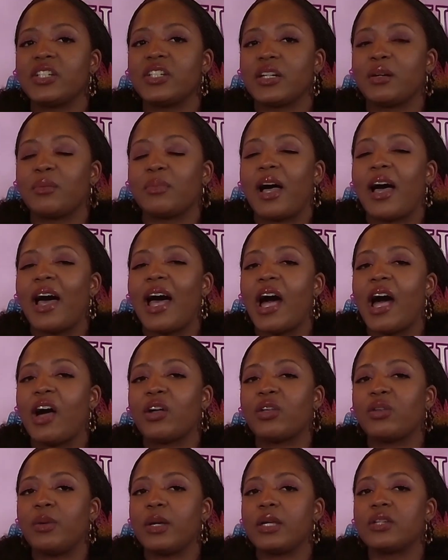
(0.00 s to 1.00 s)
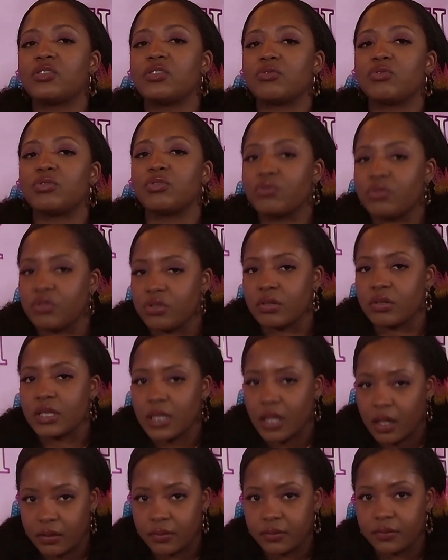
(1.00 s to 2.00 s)
about how you introduce
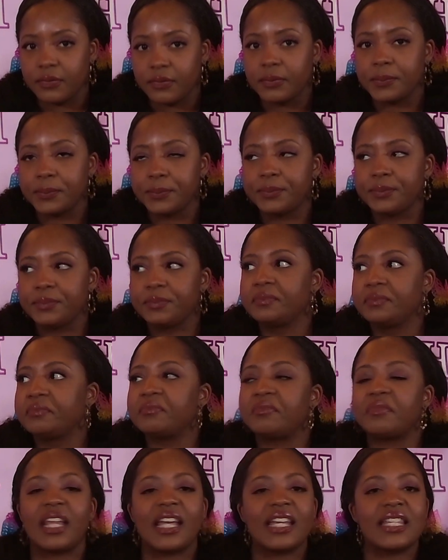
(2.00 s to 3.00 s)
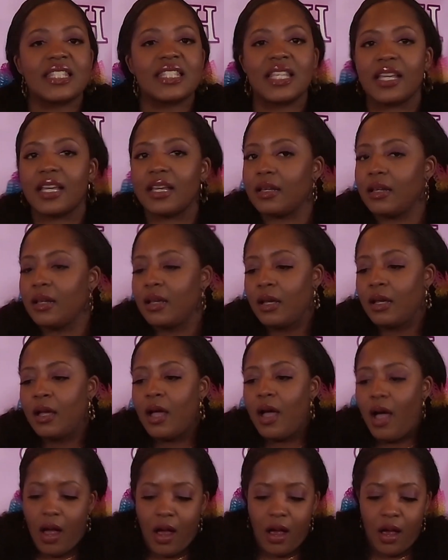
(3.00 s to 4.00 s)
yourself. That's it.
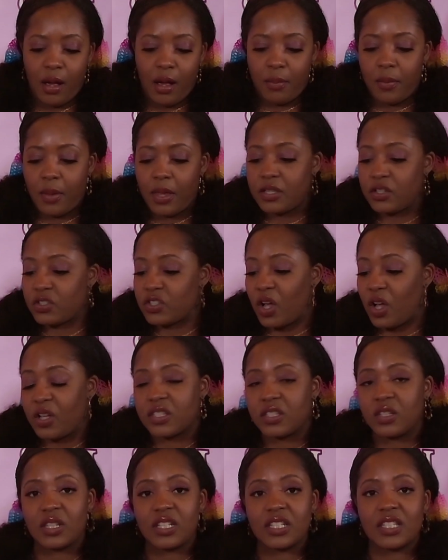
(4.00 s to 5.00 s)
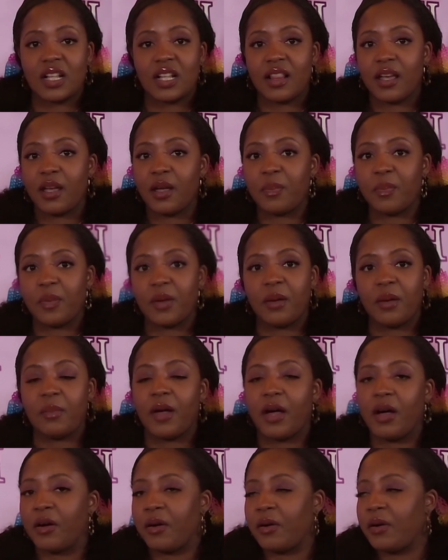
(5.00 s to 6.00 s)
There's also this clip
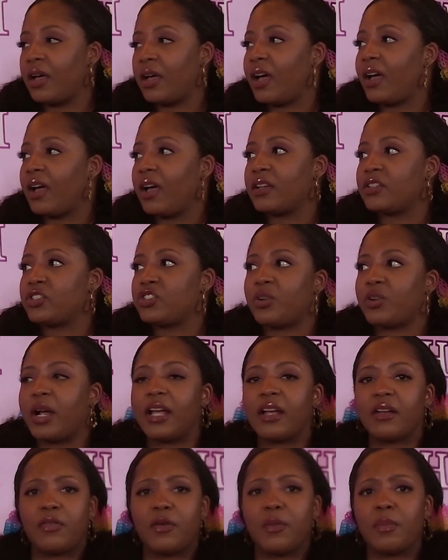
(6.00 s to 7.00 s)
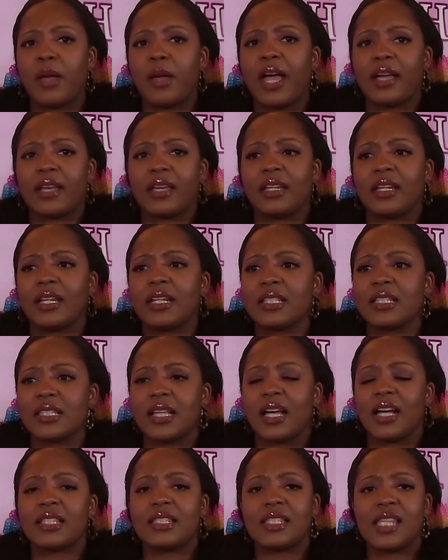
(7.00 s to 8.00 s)
about Drake from back in his
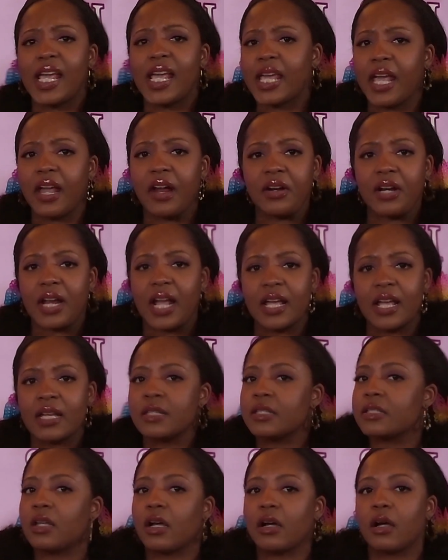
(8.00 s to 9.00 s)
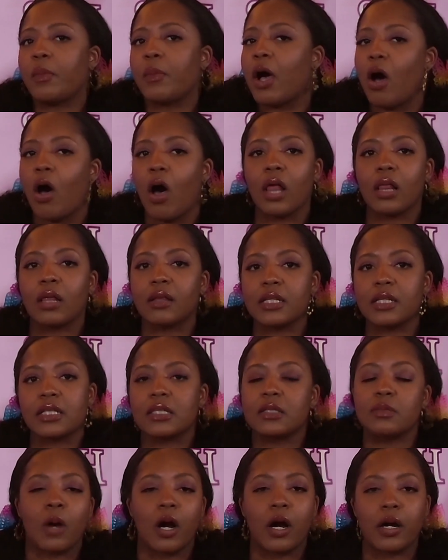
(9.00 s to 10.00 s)
Take Care days, talking about all of this is
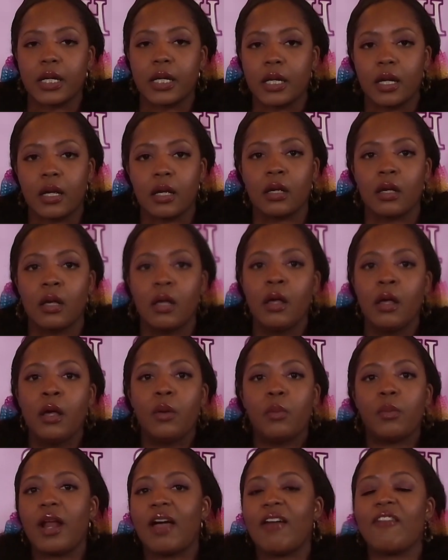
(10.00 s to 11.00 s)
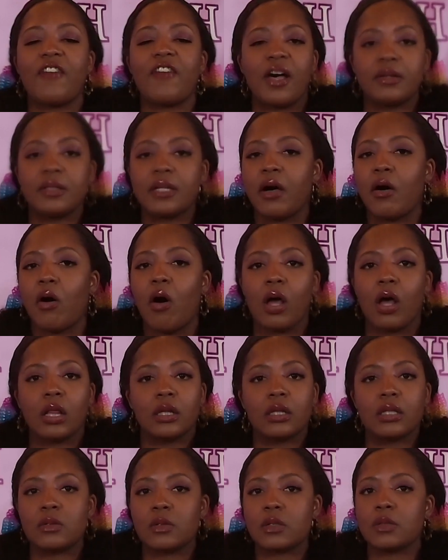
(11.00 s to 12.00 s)
marketing. When I found out all of
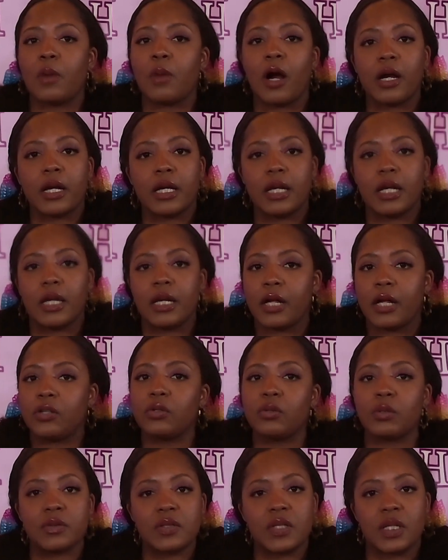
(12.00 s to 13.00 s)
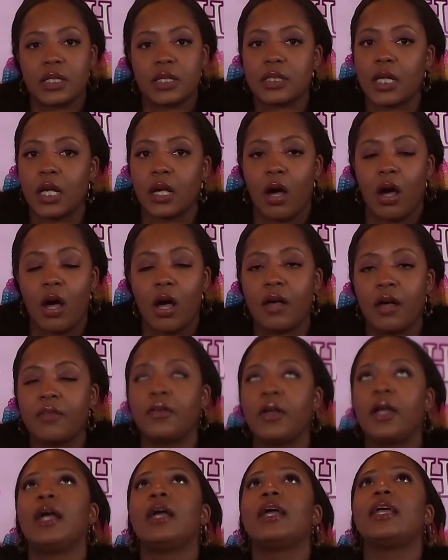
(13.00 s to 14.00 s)
this was marketing, I knew I was going to take off.
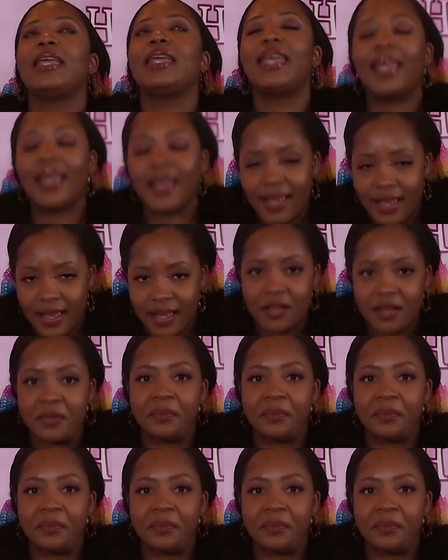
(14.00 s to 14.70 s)
Yeah,